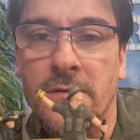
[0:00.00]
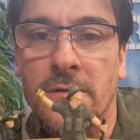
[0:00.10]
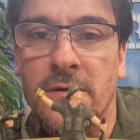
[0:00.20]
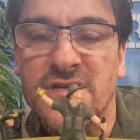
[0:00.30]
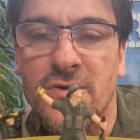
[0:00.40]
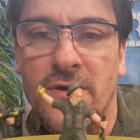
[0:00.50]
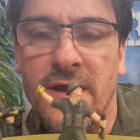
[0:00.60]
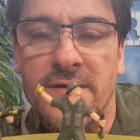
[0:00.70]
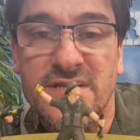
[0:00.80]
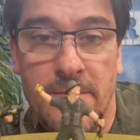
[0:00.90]

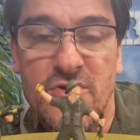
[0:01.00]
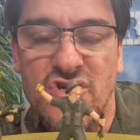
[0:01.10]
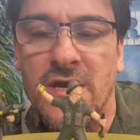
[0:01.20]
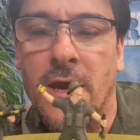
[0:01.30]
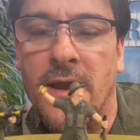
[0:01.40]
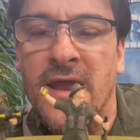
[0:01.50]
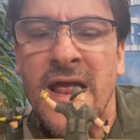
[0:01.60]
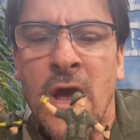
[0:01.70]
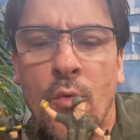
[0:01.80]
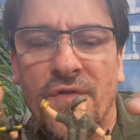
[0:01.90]
submachine gun.
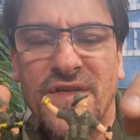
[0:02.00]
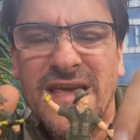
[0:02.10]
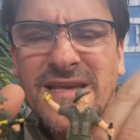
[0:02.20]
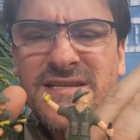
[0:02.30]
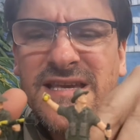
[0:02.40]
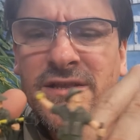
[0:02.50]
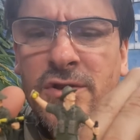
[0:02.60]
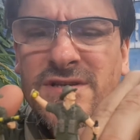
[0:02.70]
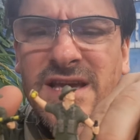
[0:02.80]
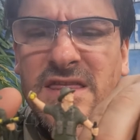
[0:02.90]
Well, these, it
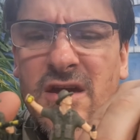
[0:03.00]
looks like the